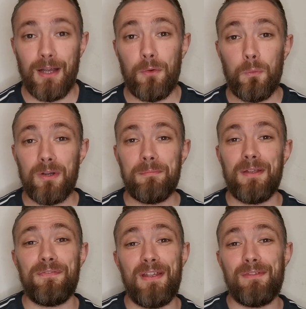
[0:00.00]
Now, one of
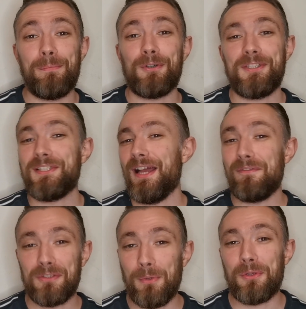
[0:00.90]
my favorite boxes that
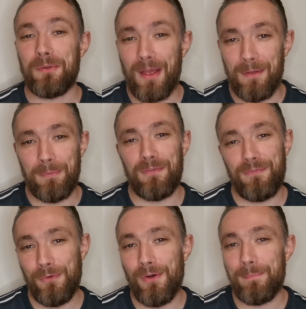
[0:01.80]
I've spoken
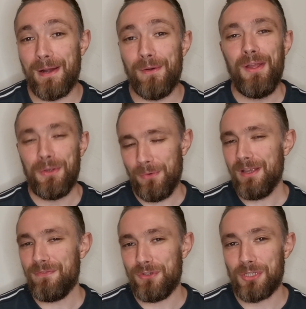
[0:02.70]
before about
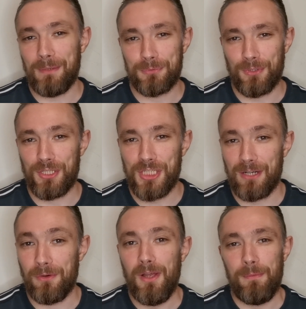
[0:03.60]
quite a few times on the
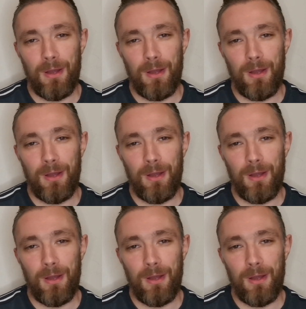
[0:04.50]
channel,